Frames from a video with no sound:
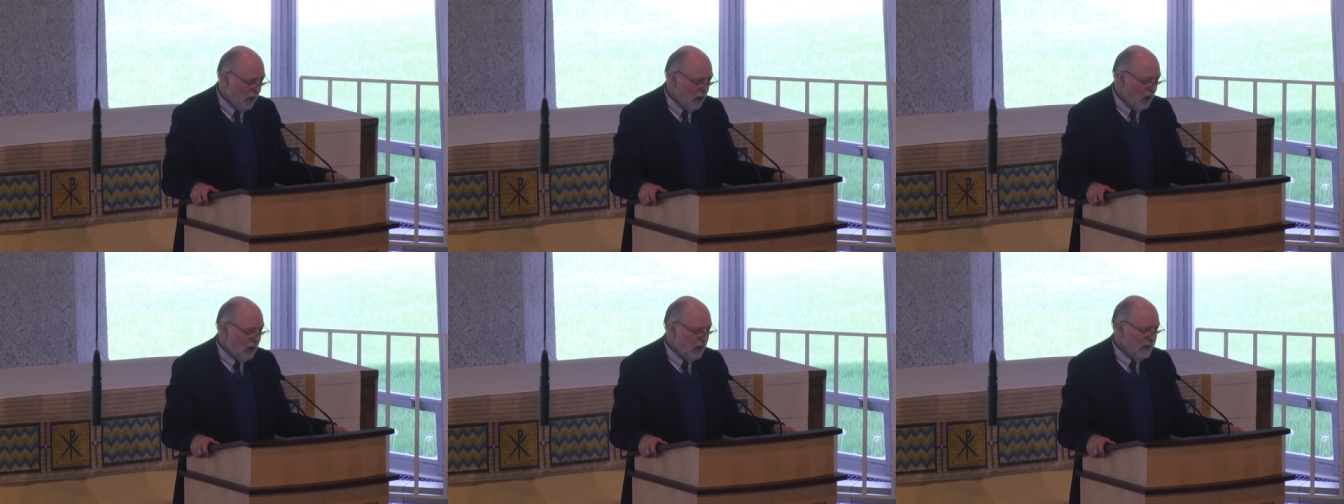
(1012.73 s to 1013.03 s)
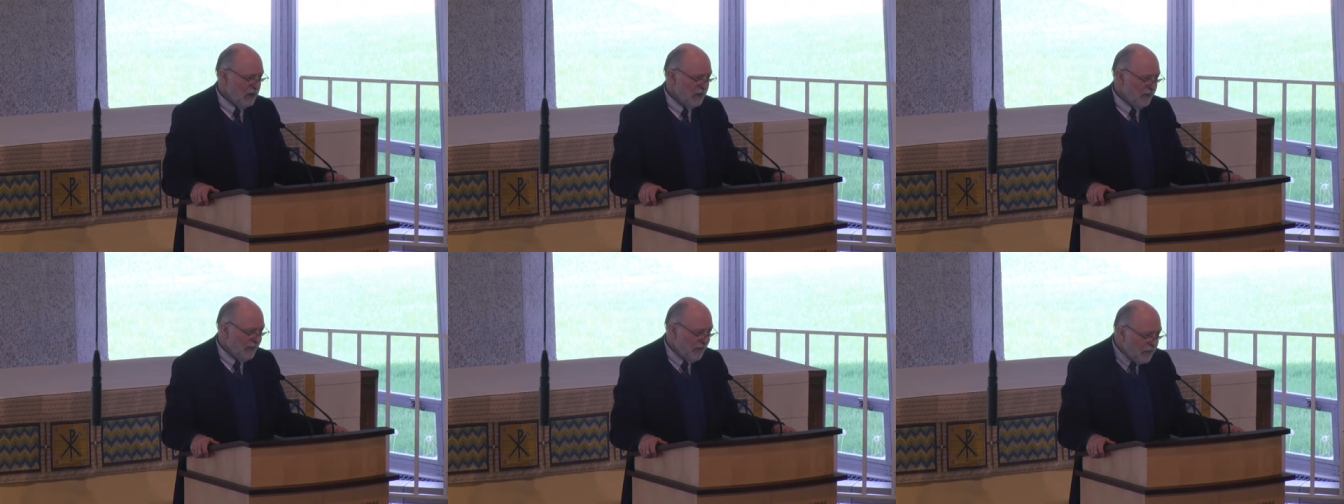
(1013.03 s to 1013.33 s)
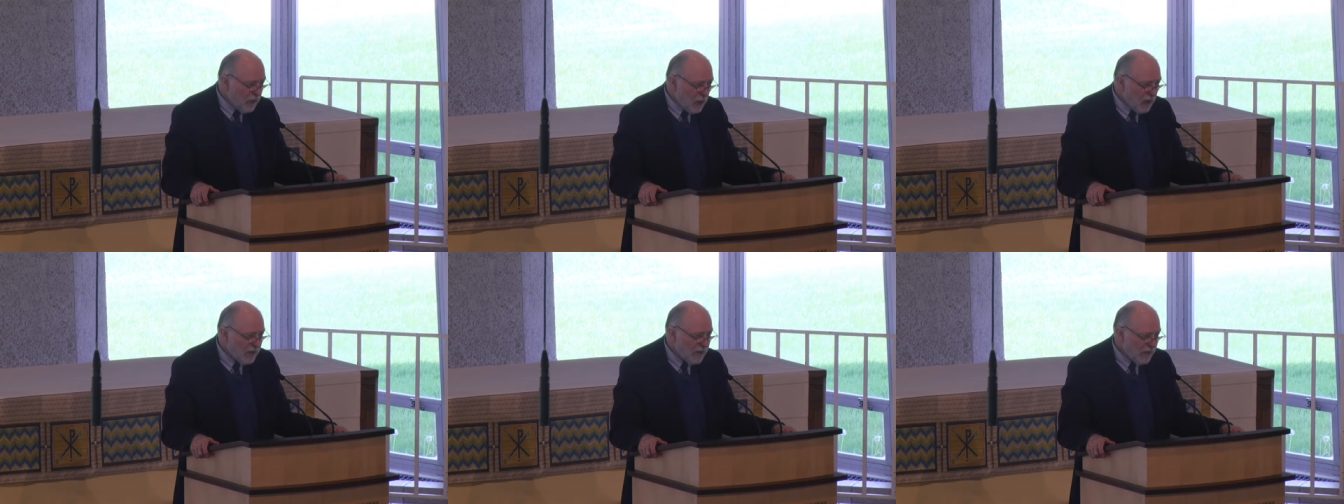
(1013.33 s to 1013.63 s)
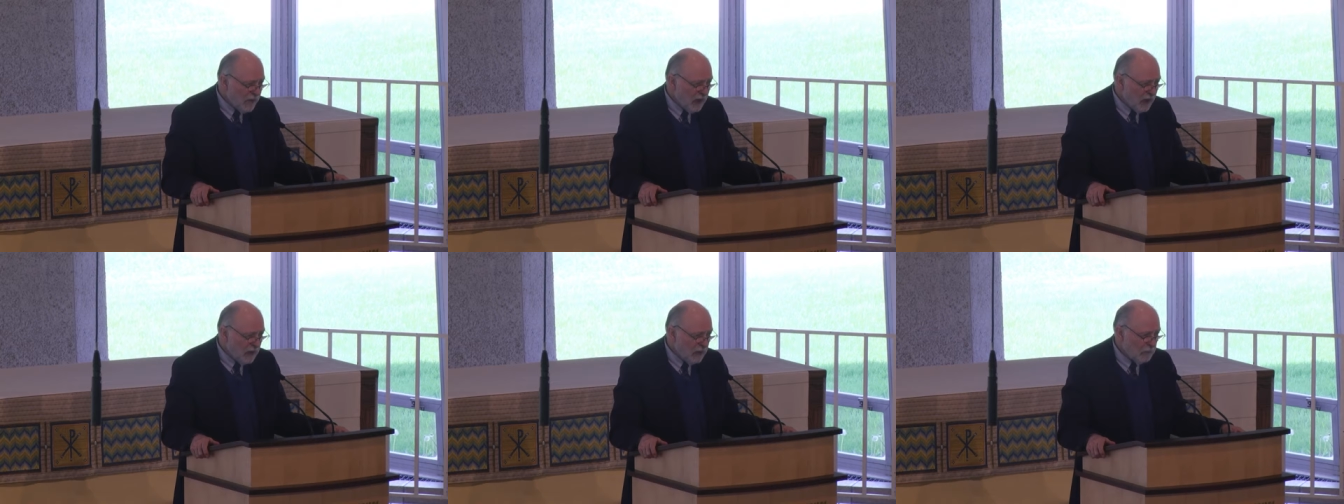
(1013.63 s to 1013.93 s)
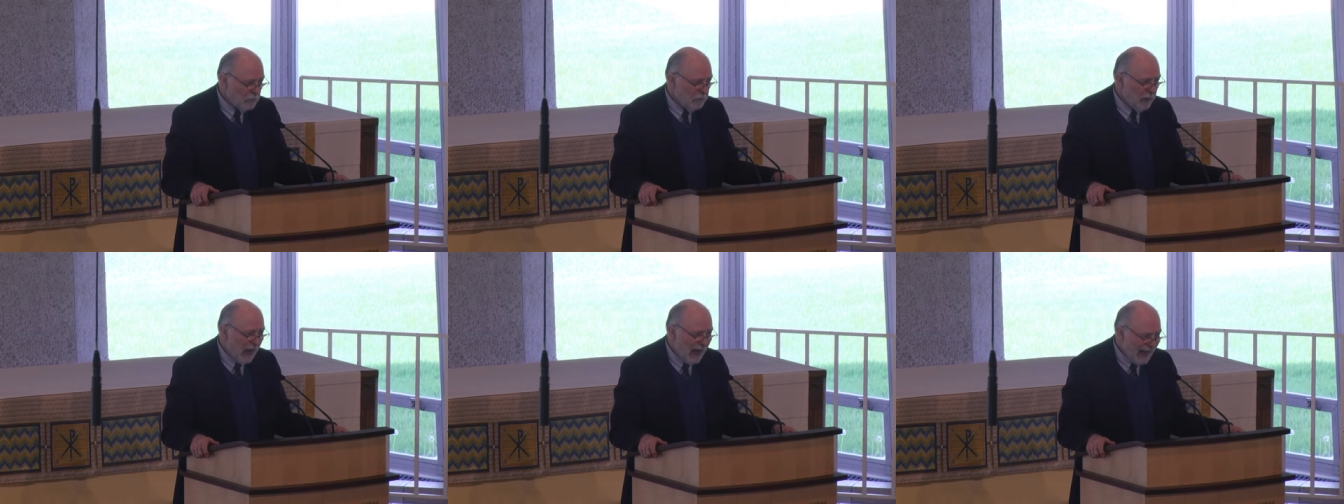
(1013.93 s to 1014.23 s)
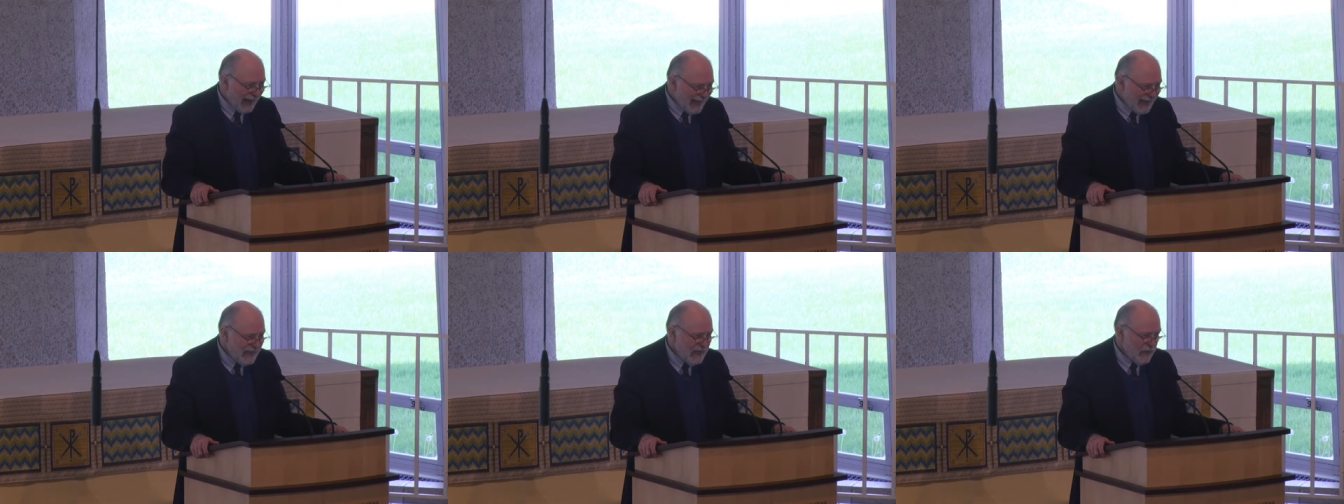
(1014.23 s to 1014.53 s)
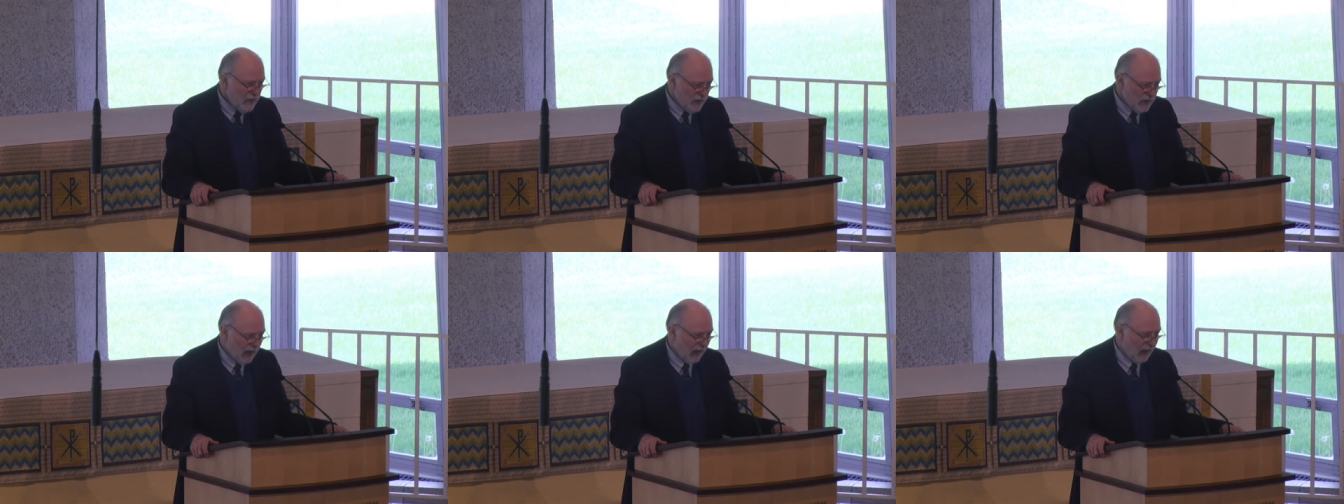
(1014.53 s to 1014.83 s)
are at the forefront,
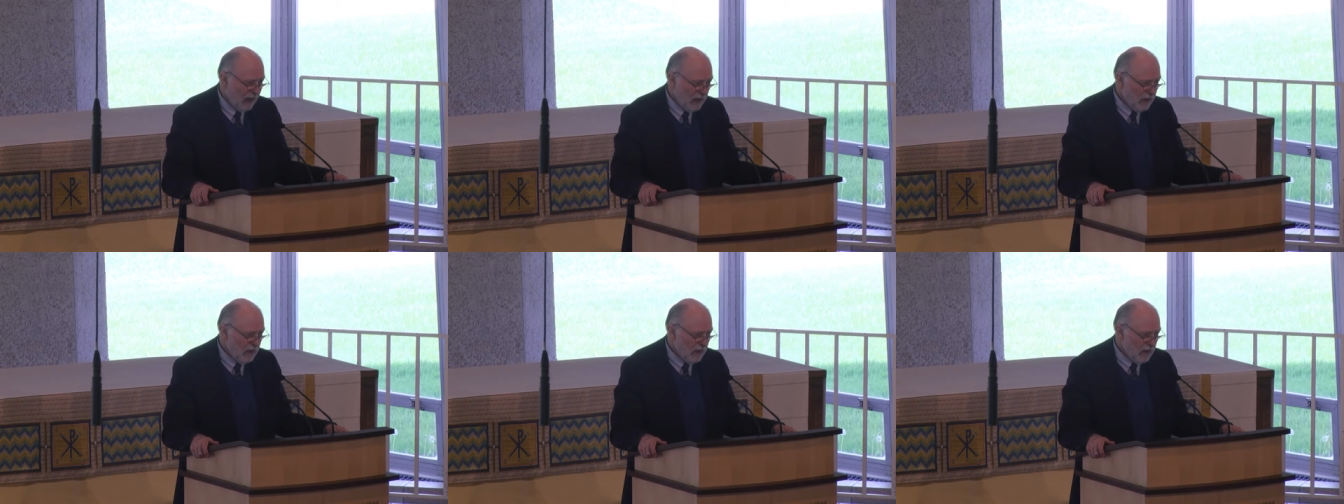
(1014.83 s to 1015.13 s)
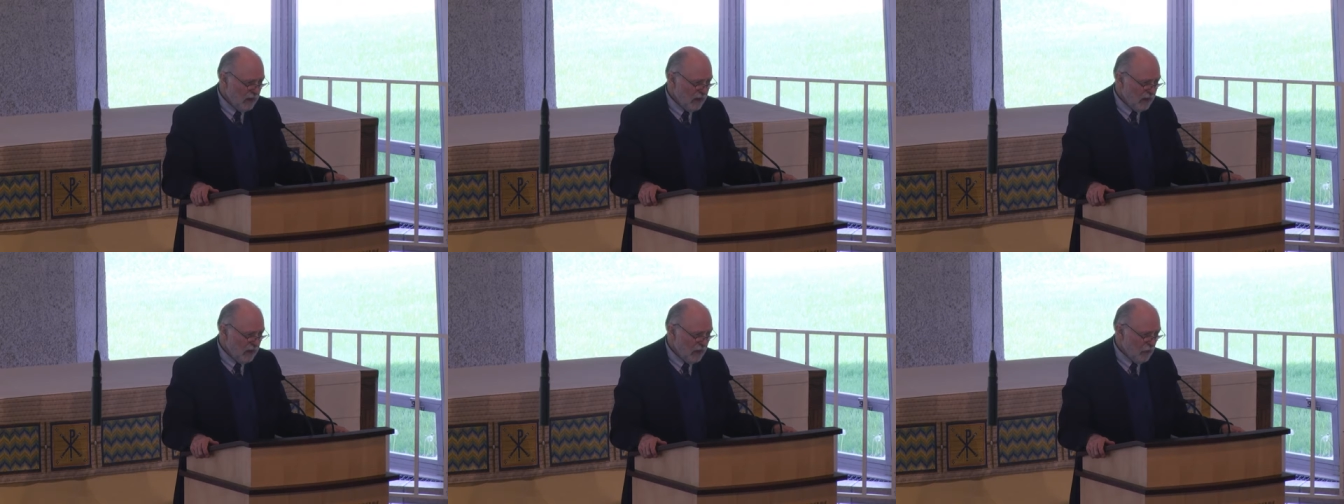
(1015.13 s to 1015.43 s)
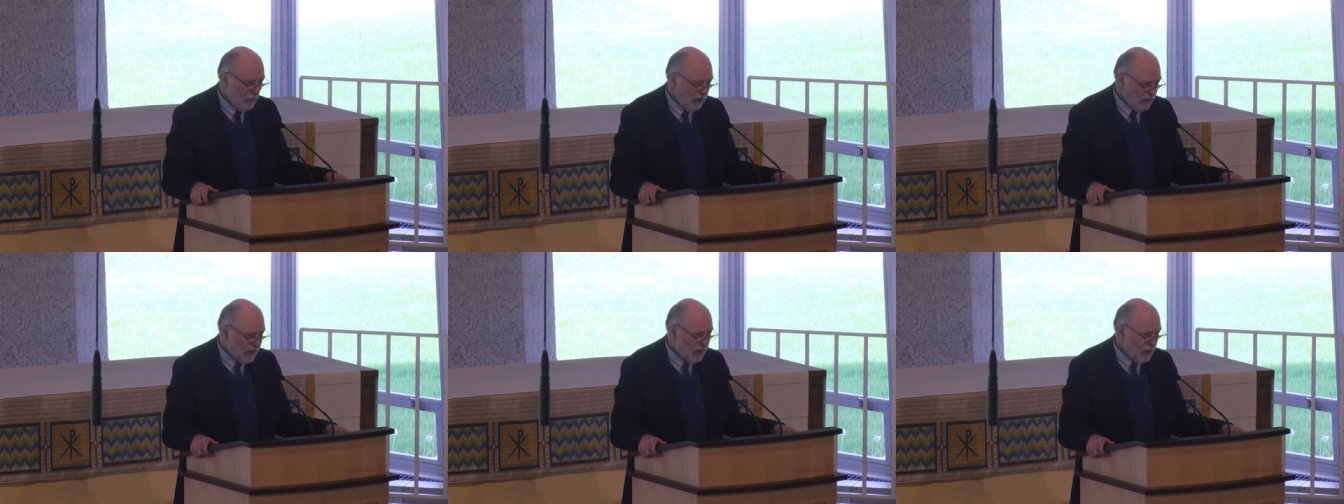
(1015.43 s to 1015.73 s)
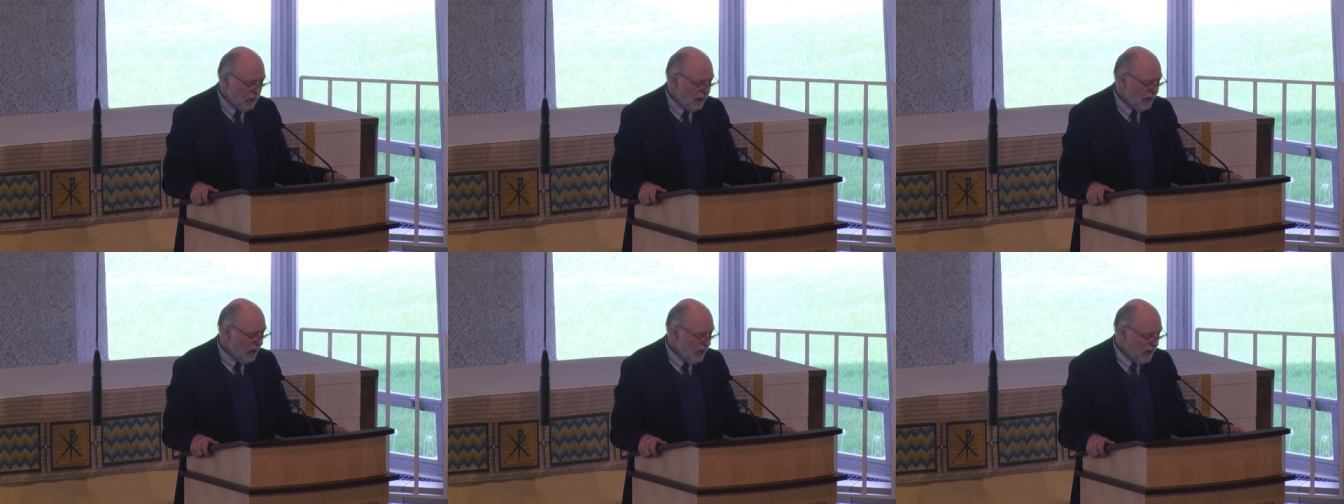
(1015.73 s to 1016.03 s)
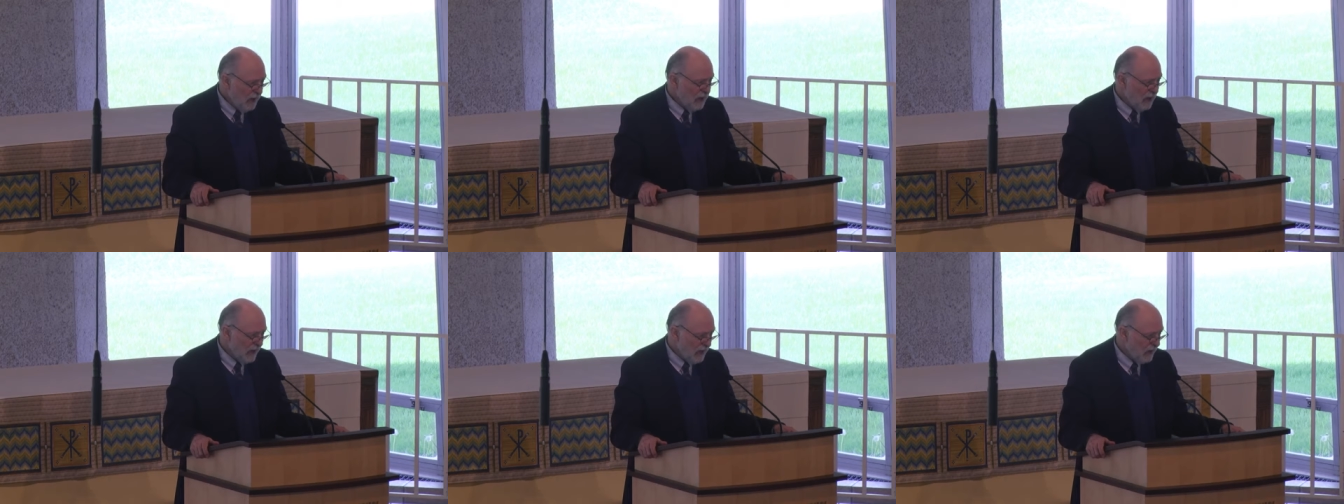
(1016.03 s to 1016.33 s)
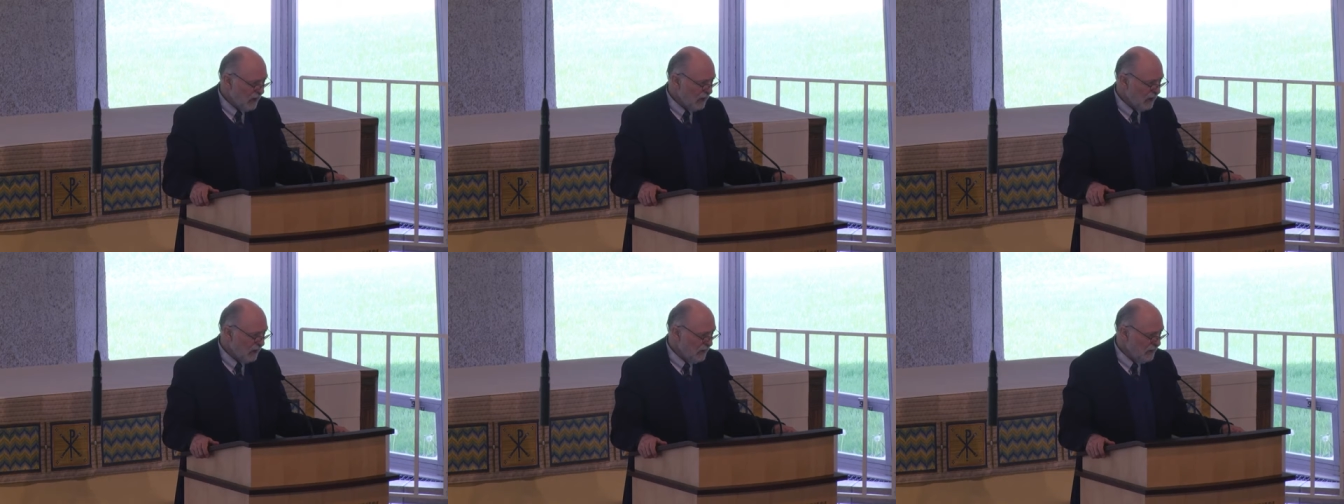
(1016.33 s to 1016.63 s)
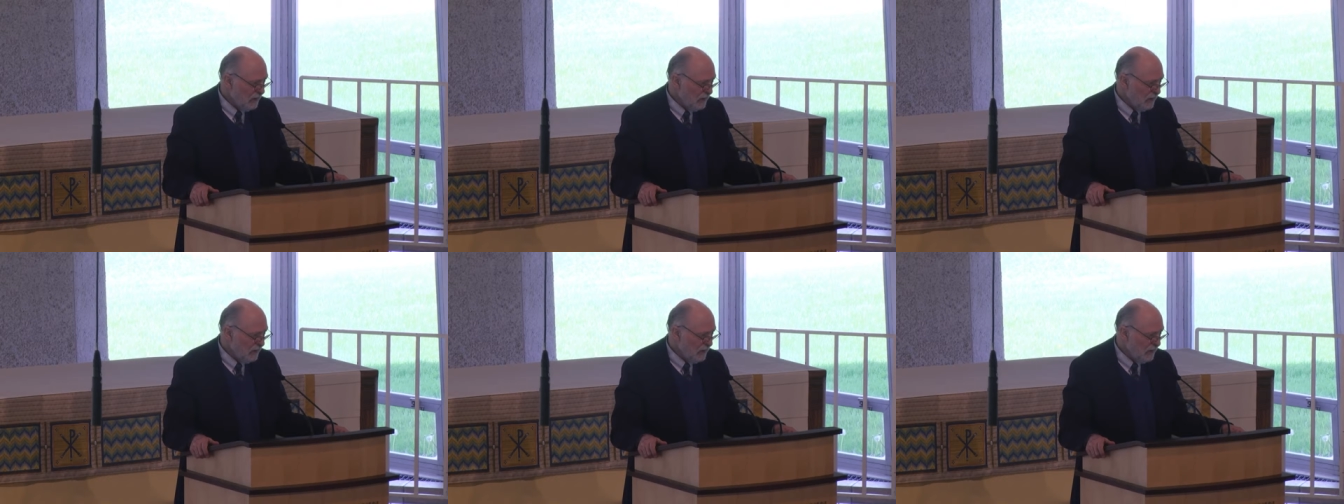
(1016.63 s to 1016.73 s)
pioneering what's going on here.